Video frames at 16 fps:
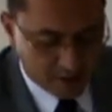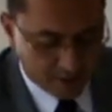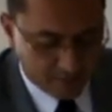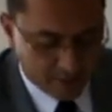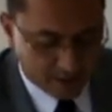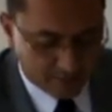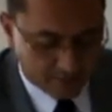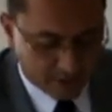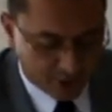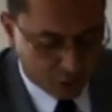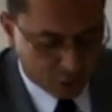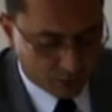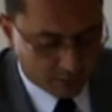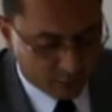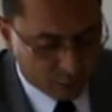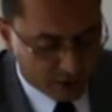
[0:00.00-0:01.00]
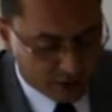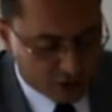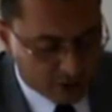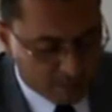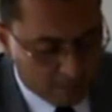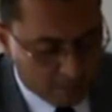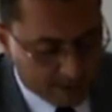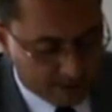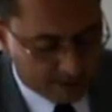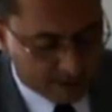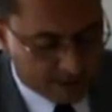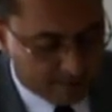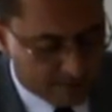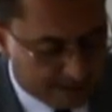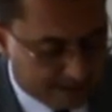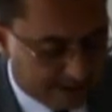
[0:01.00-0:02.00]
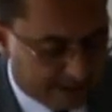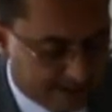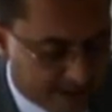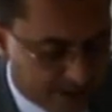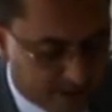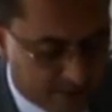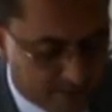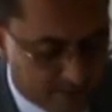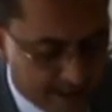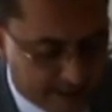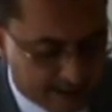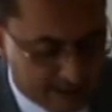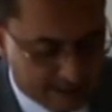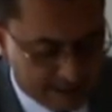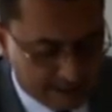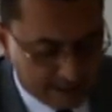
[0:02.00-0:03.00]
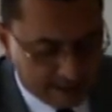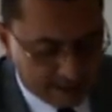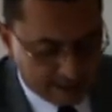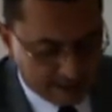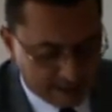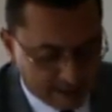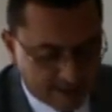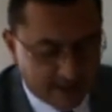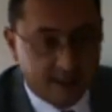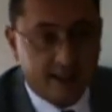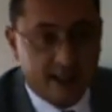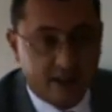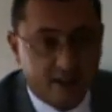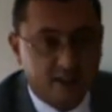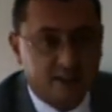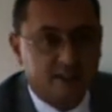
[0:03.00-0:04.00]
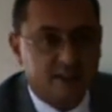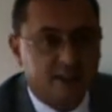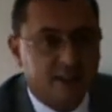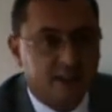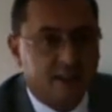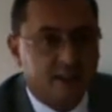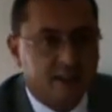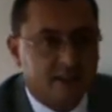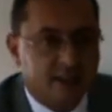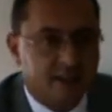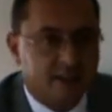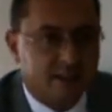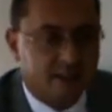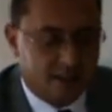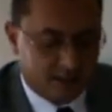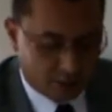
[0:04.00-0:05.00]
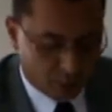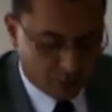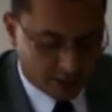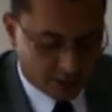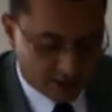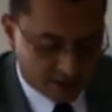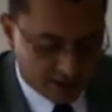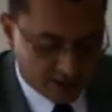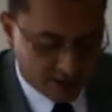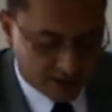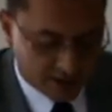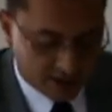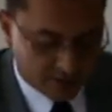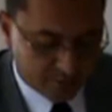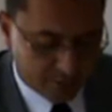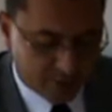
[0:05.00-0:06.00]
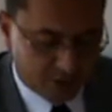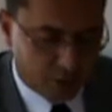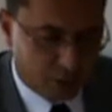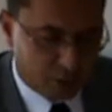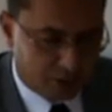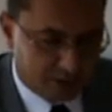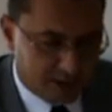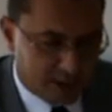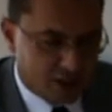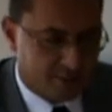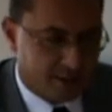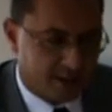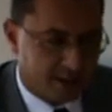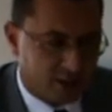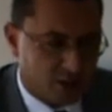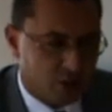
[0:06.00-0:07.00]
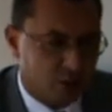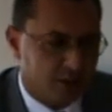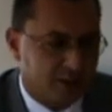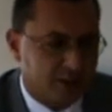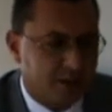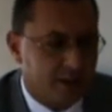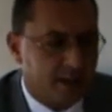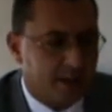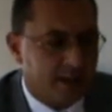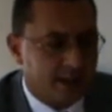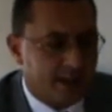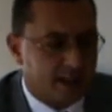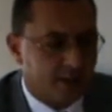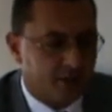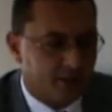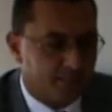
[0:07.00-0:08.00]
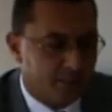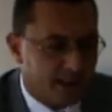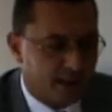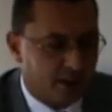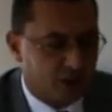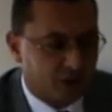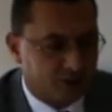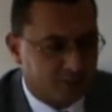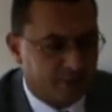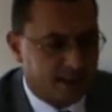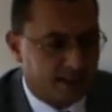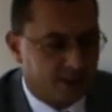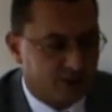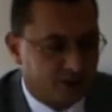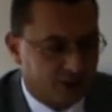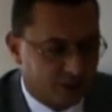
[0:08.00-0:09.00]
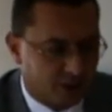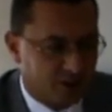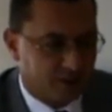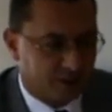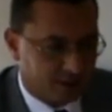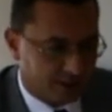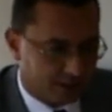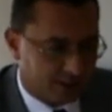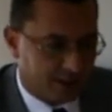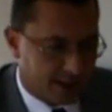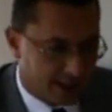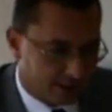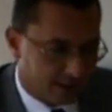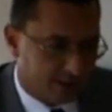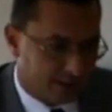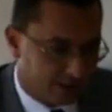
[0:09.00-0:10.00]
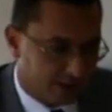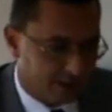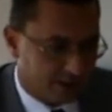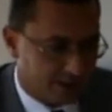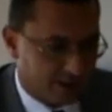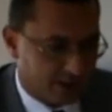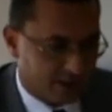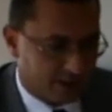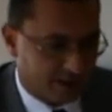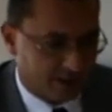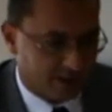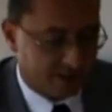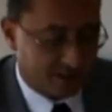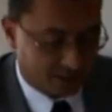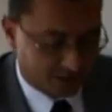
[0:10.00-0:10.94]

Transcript: uh, by virtue of which the domestic central bank declares that it will produce cash banknotes and replenish banks' reserves at the